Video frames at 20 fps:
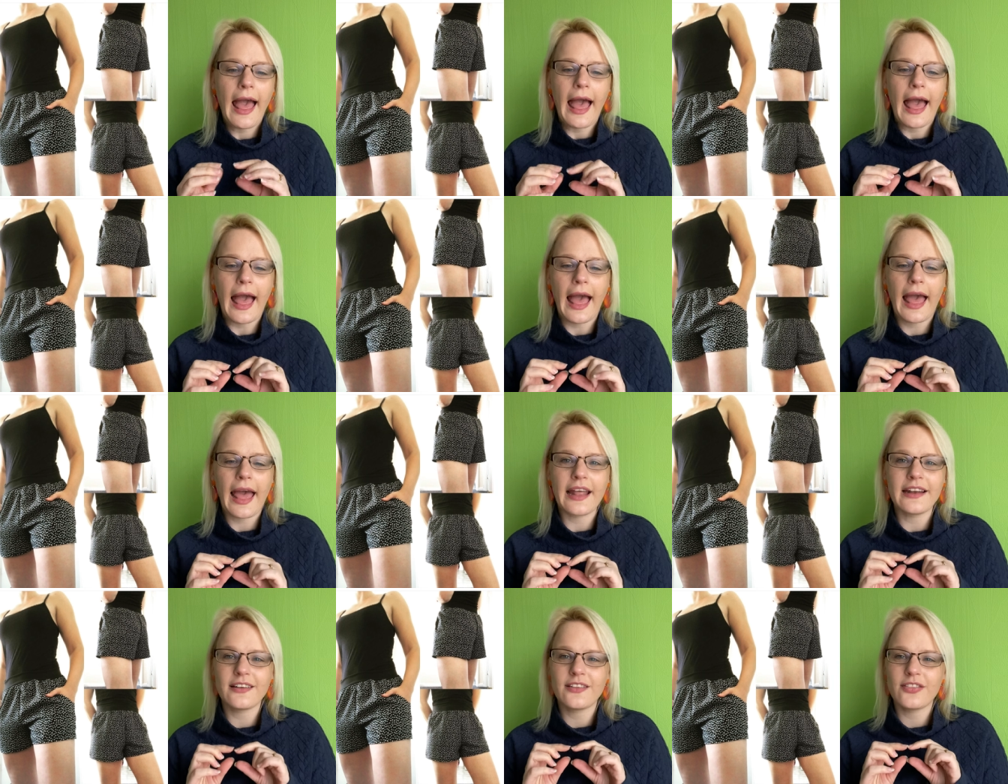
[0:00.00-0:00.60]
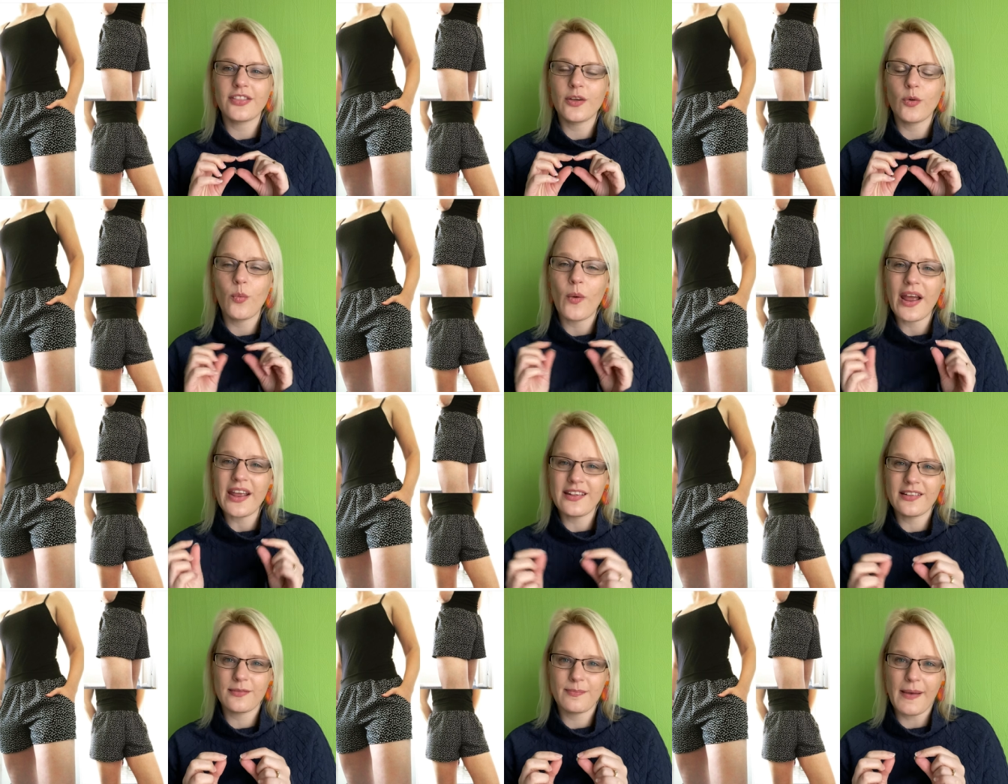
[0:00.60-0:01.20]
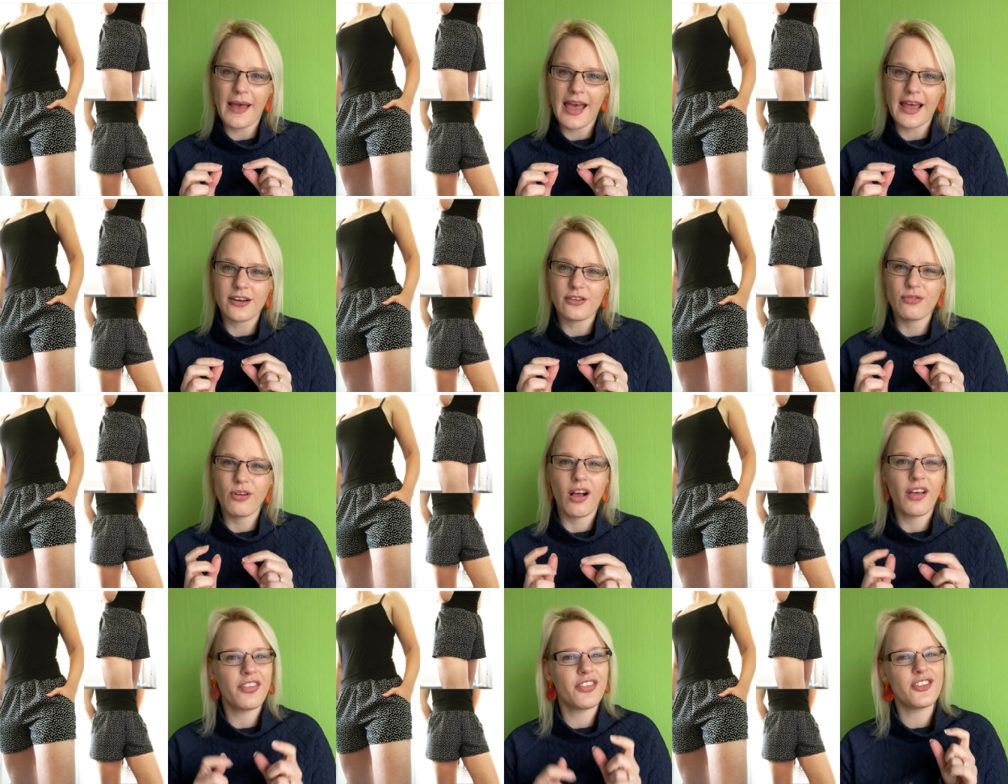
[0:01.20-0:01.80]
and the waistband
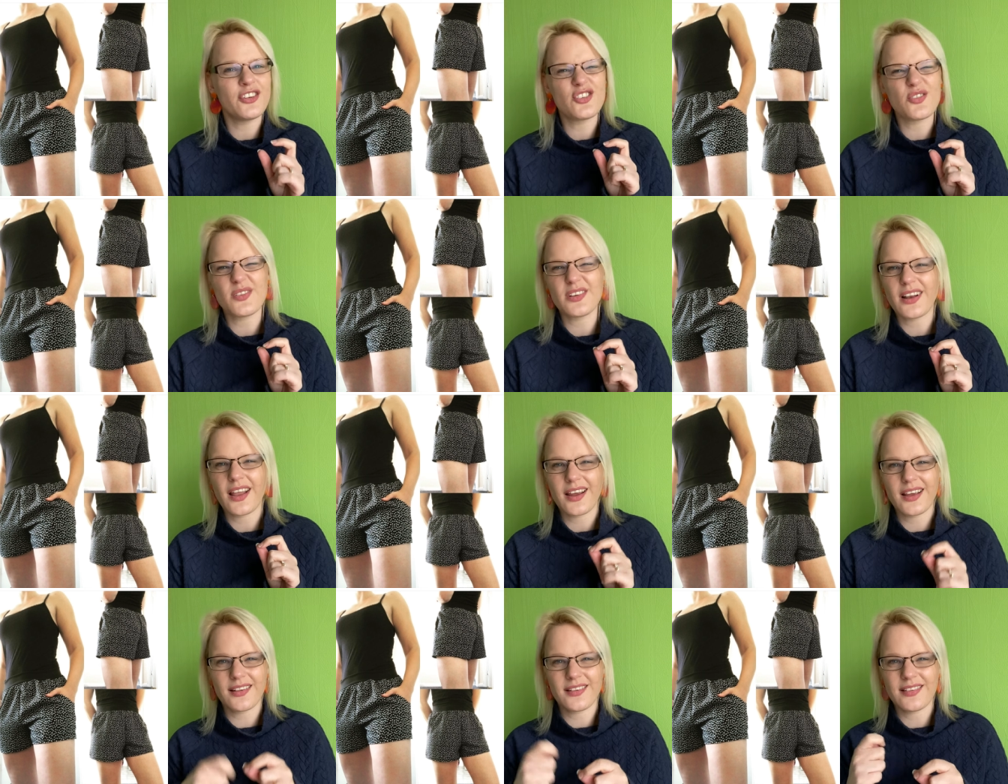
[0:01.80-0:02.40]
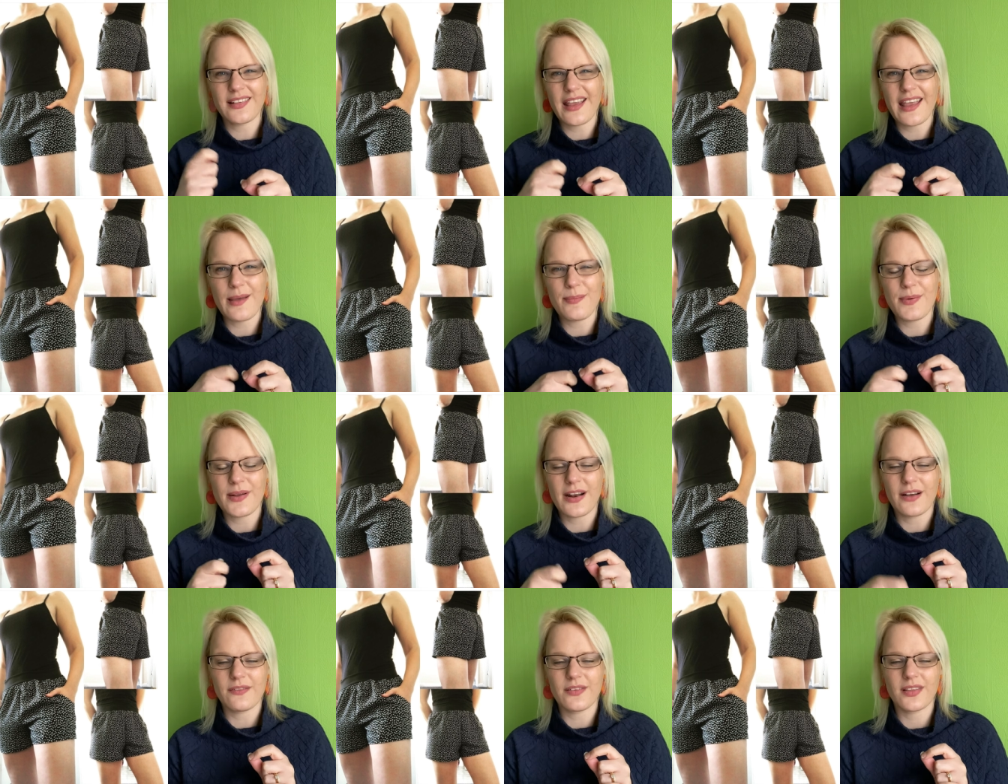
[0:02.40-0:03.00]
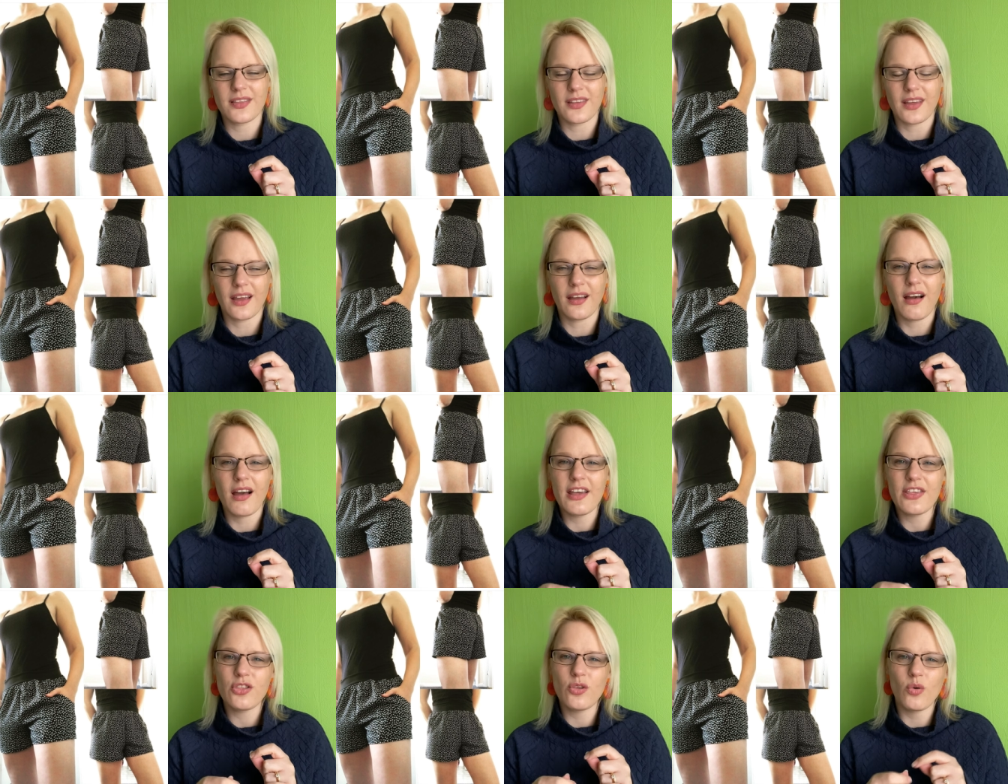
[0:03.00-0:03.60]
rather than doing like a zip and everything
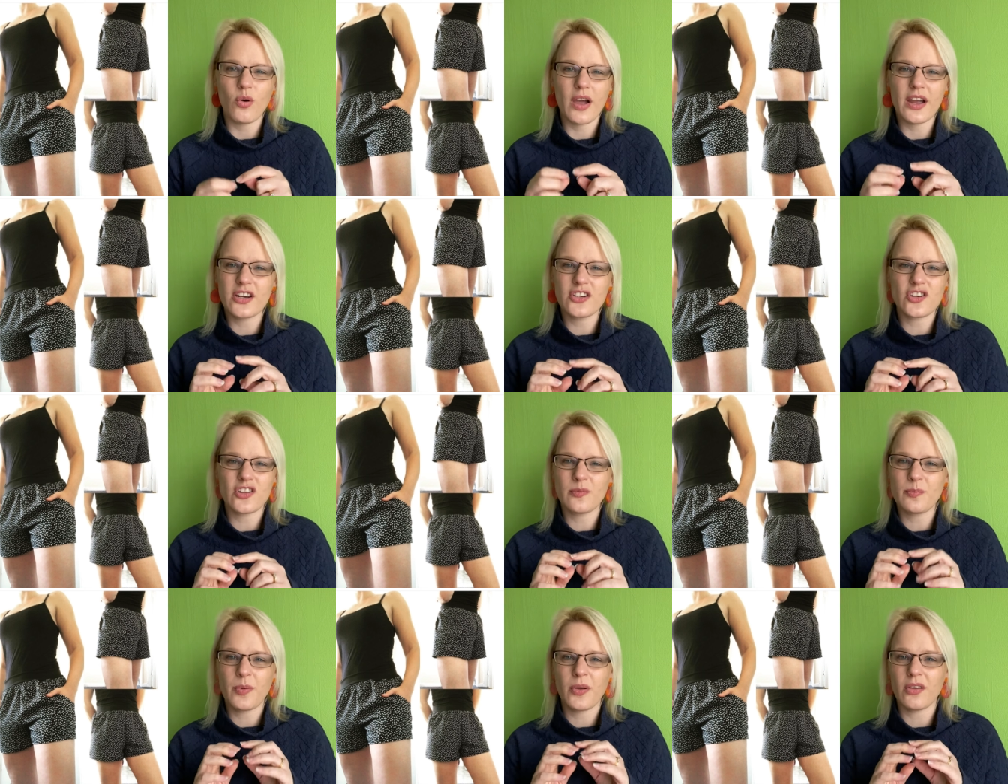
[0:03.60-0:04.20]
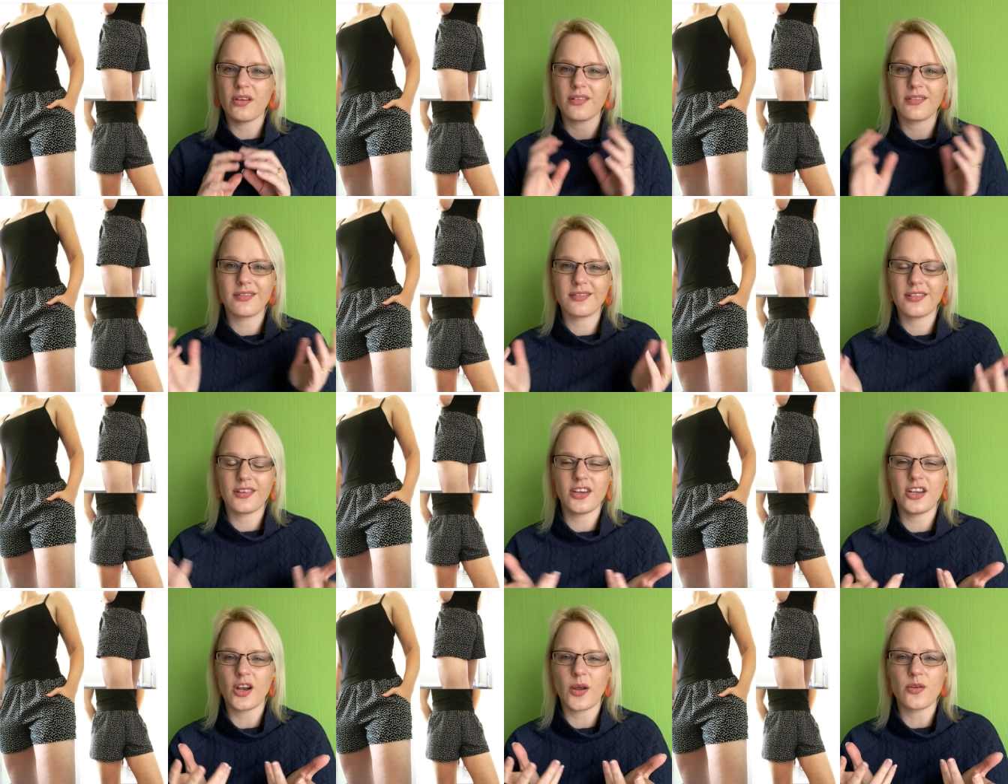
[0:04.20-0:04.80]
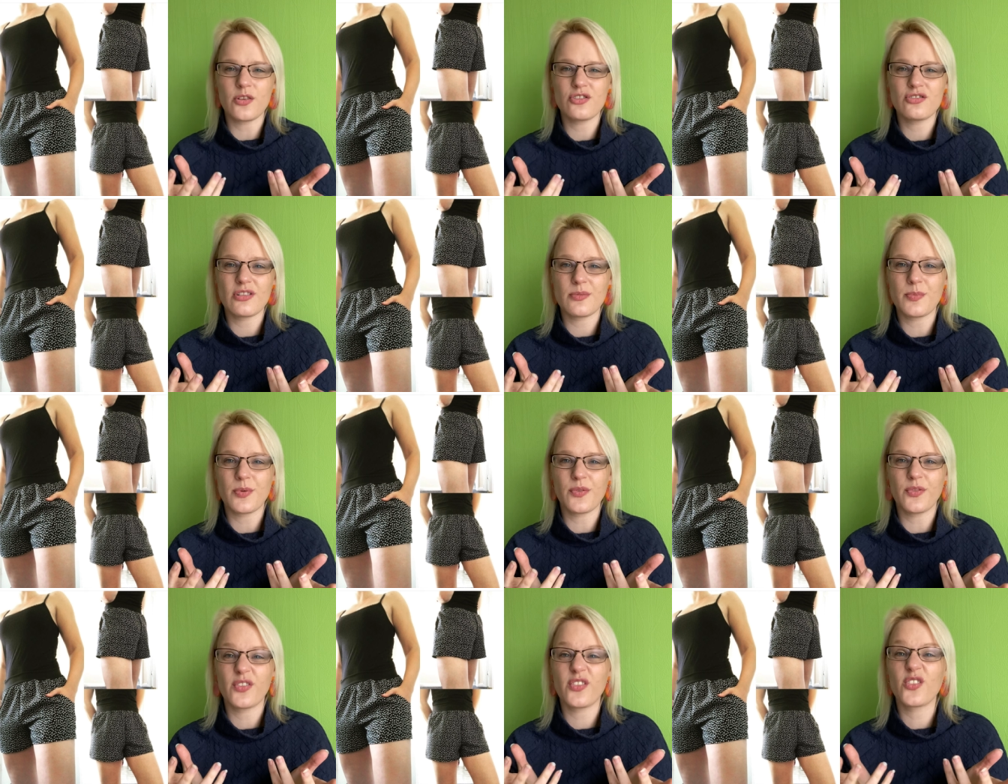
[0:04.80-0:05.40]
I thought I could just put you know a strip
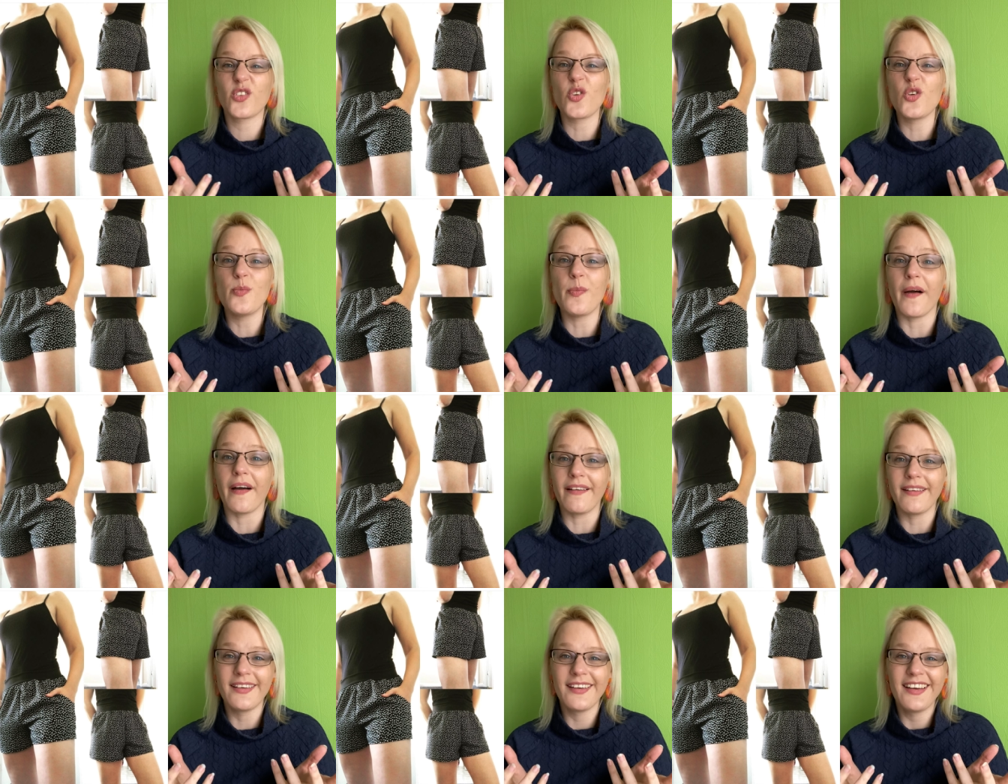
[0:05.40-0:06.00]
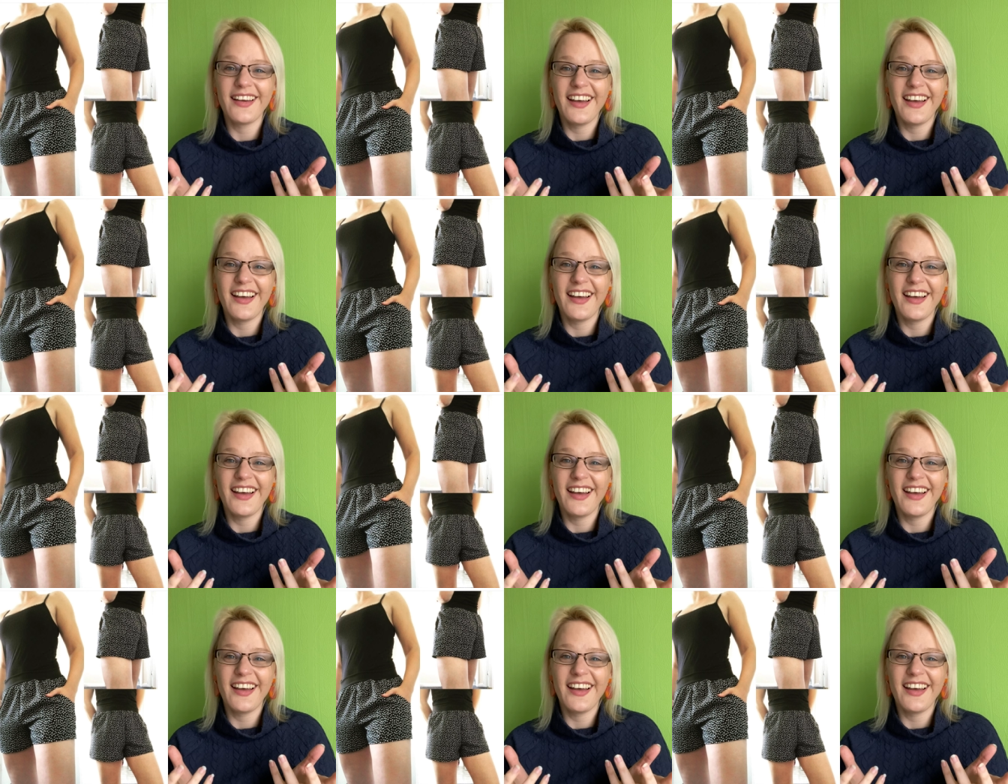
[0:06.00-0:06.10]
of scuba